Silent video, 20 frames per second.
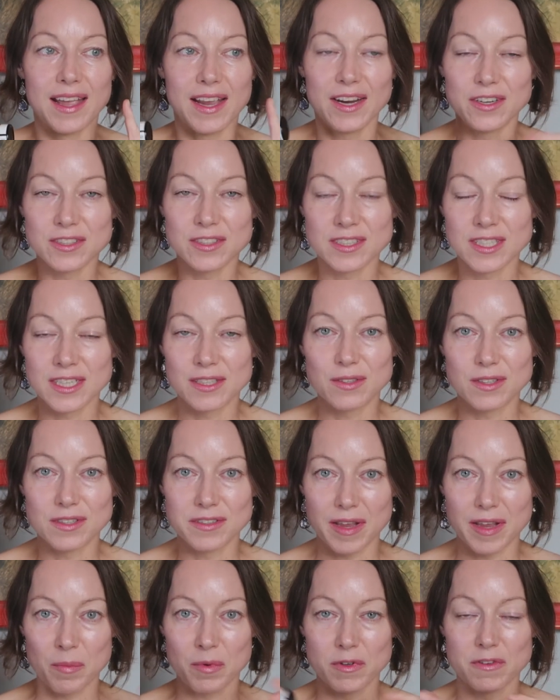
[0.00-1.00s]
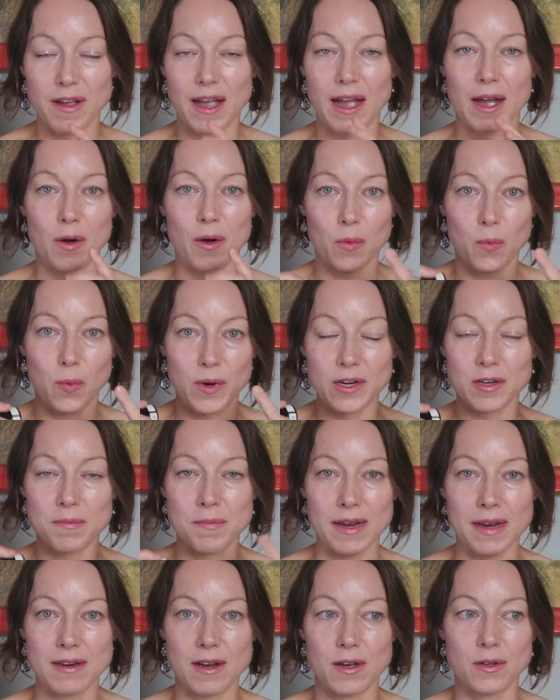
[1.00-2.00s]
Here's another example of how
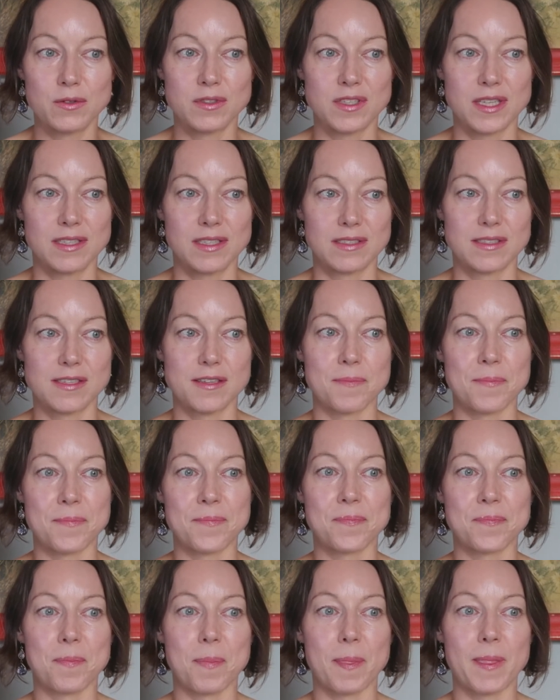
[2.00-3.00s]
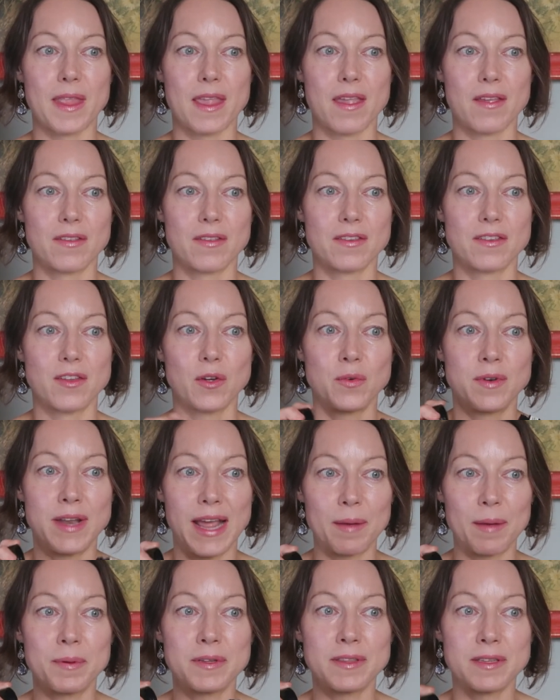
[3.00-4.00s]
weird my nose is. So
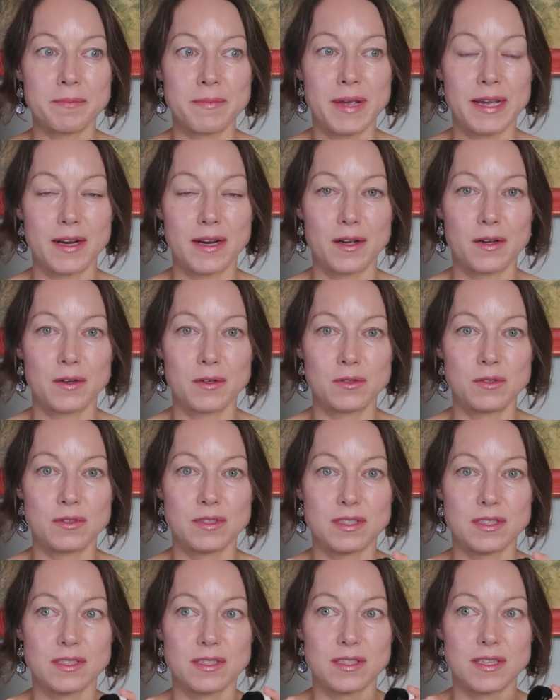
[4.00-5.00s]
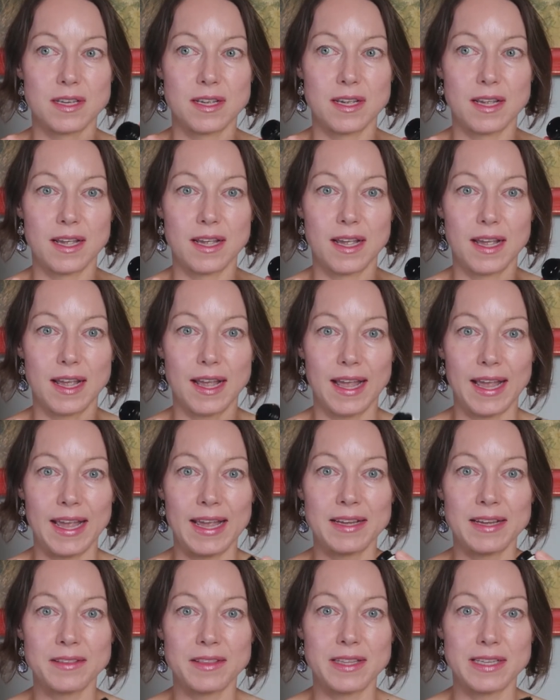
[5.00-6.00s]
Nap in the Meadows
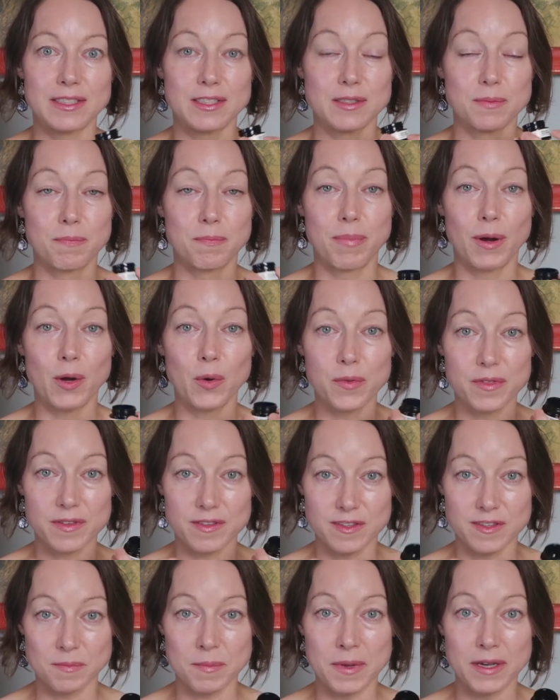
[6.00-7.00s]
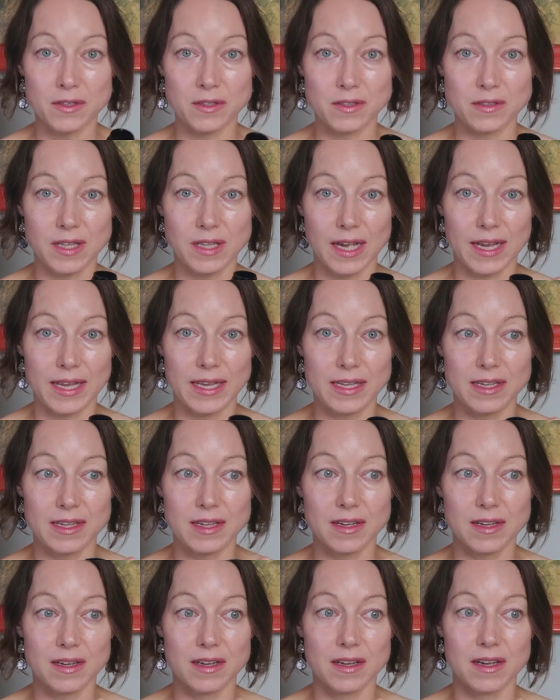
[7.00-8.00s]
and this both smell
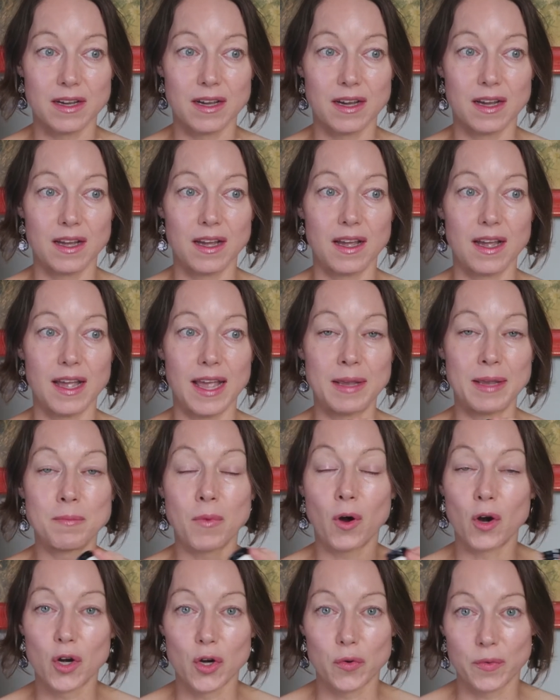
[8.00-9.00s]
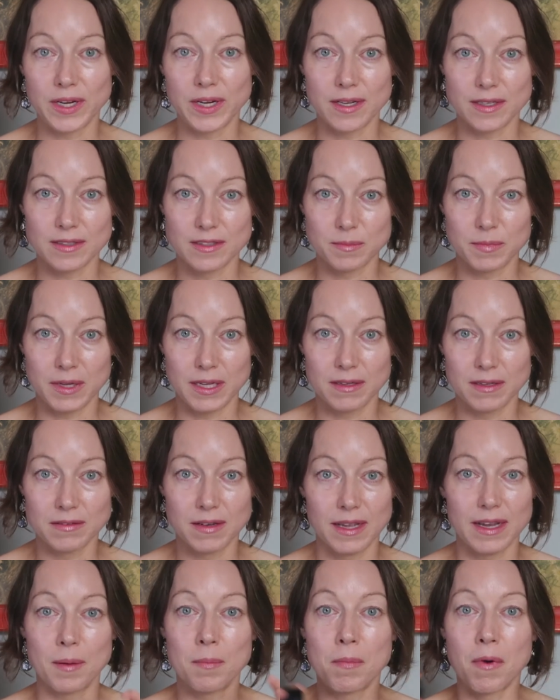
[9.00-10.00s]
like a margarita to me.
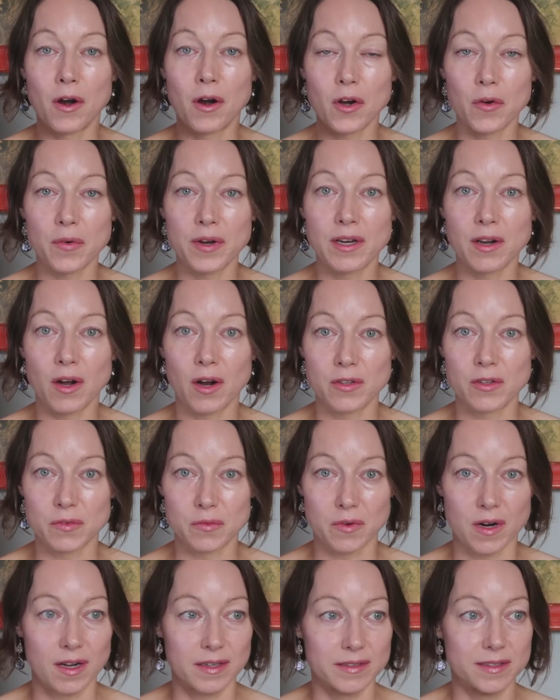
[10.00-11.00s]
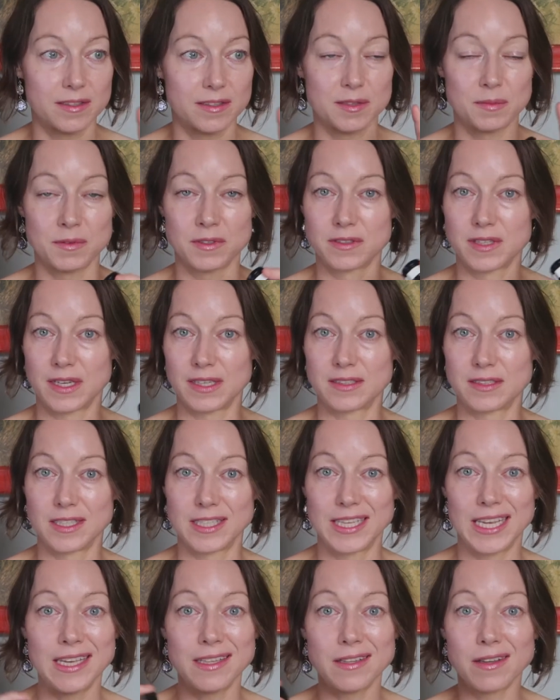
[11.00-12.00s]
Like a margarita on the rocks. It smells like
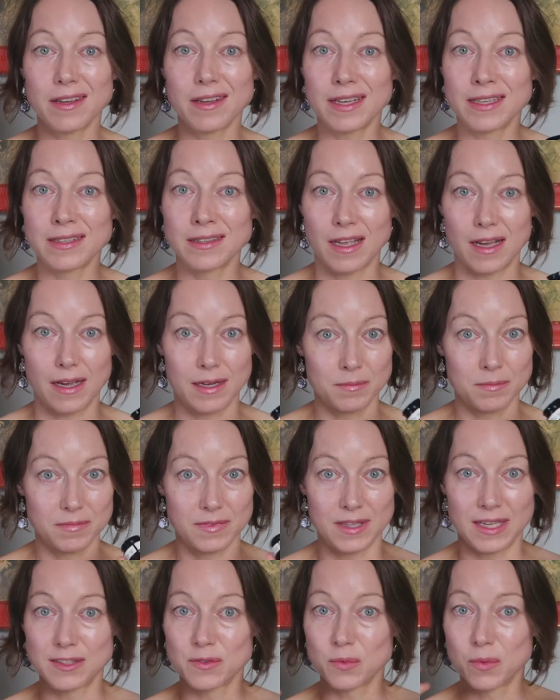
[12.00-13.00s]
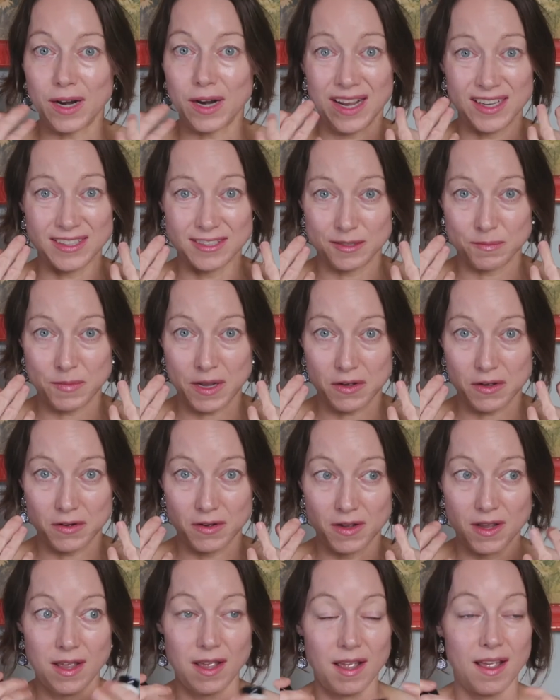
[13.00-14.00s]
tequila and lime. That's what I smell.